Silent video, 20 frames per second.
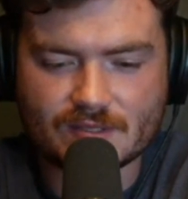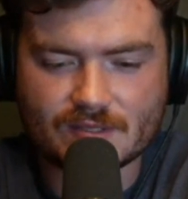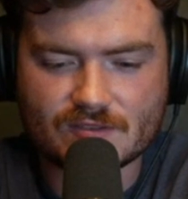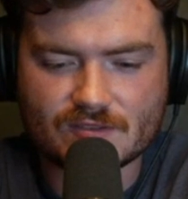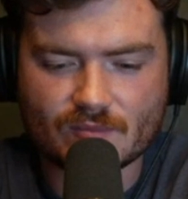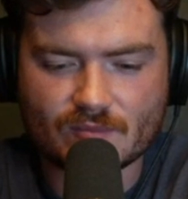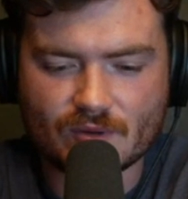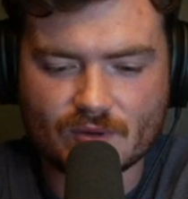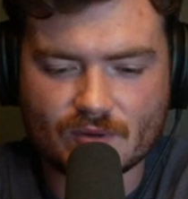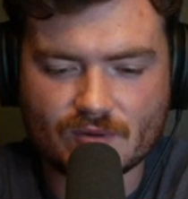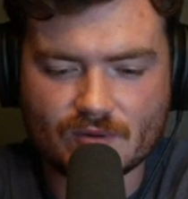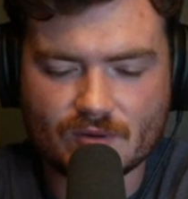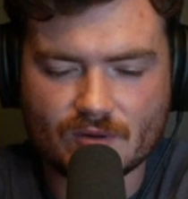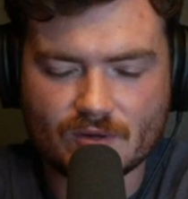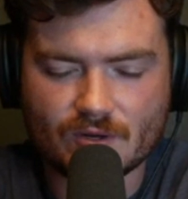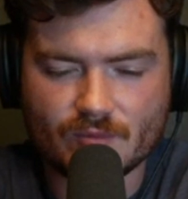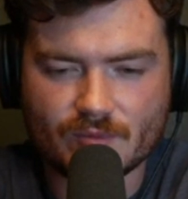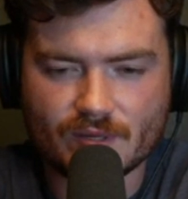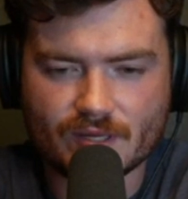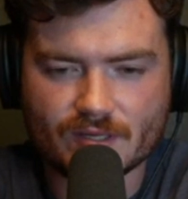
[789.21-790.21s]
He's from
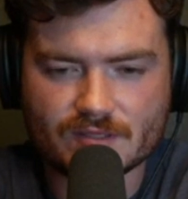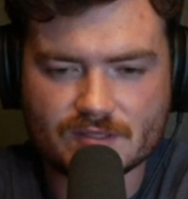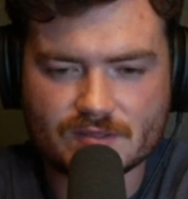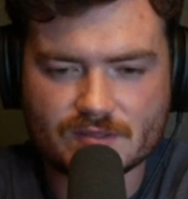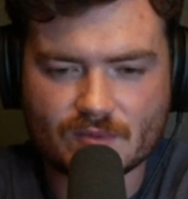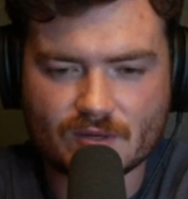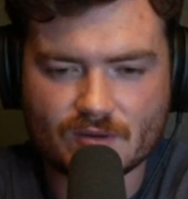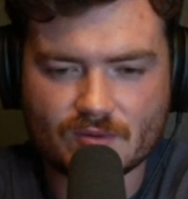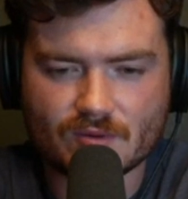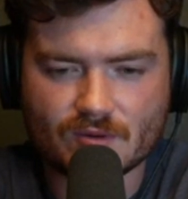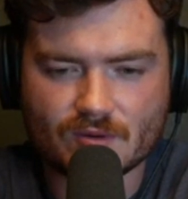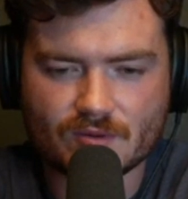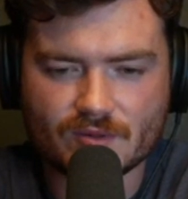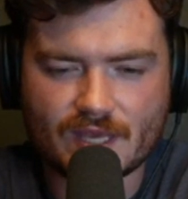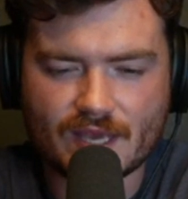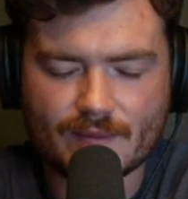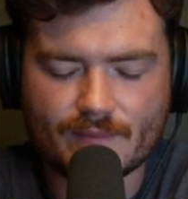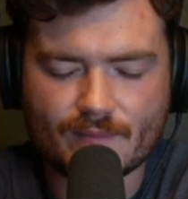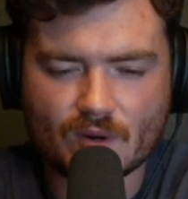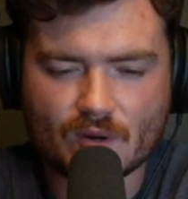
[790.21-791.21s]
Oklahoma, small world.
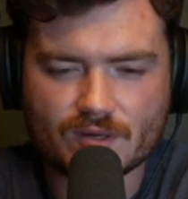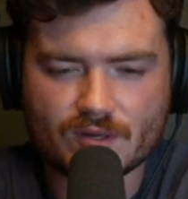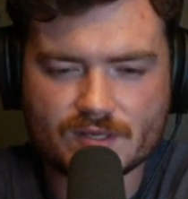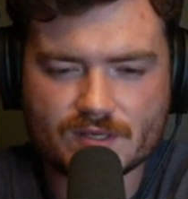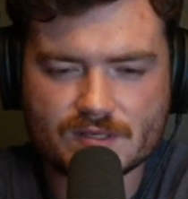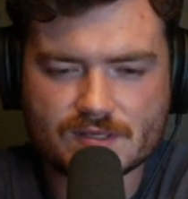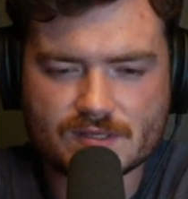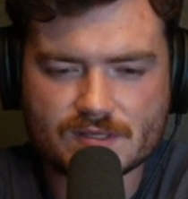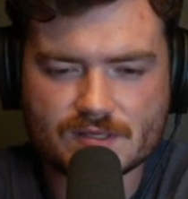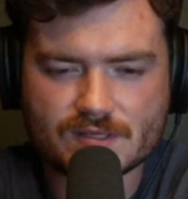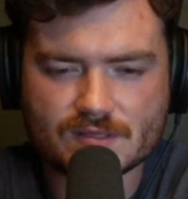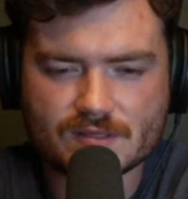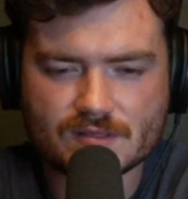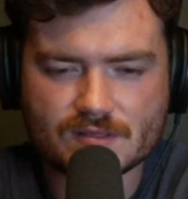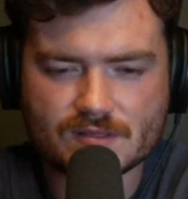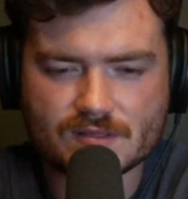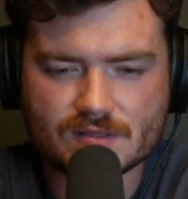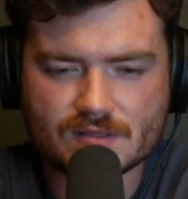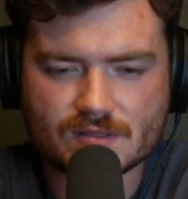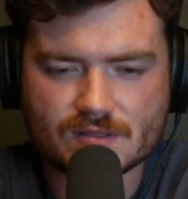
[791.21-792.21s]
Yeah, Marcus
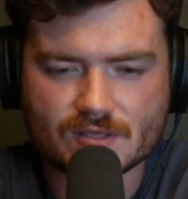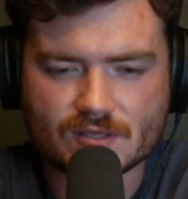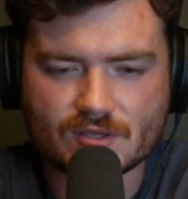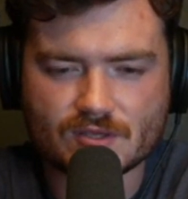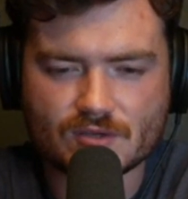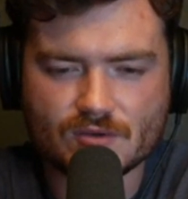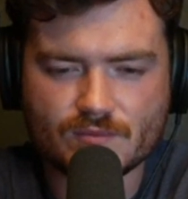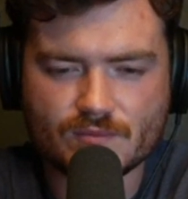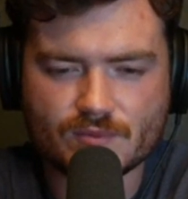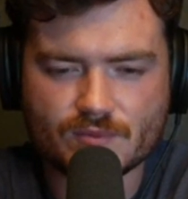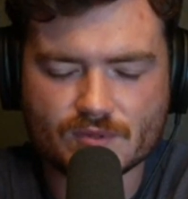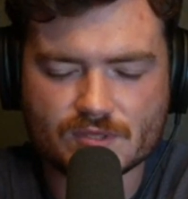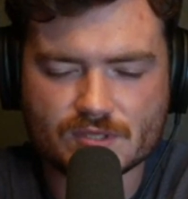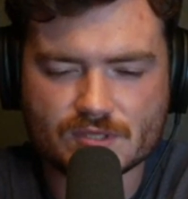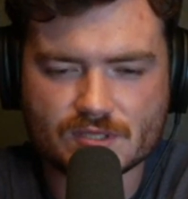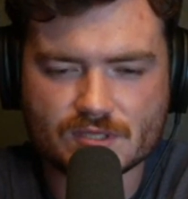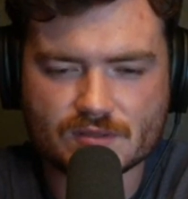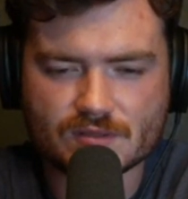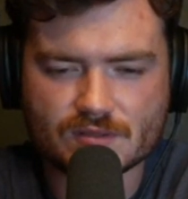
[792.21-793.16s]
Sakup or Soukup.